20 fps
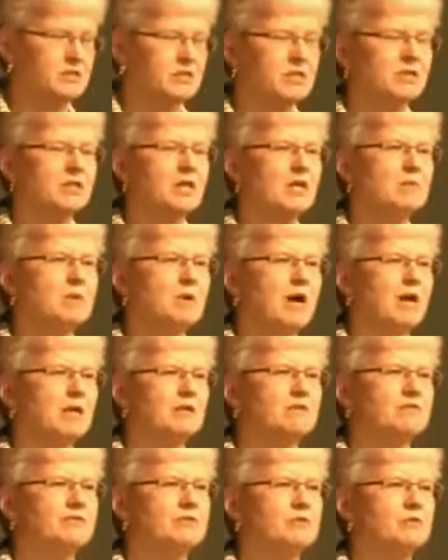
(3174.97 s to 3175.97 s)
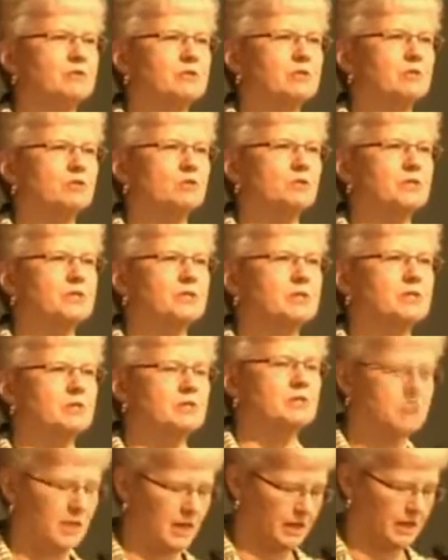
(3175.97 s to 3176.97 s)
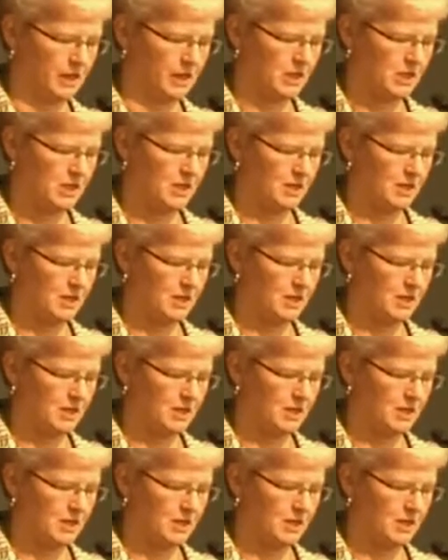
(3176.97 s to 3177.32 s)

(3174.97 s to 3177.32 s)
that came out of Houston's recent study,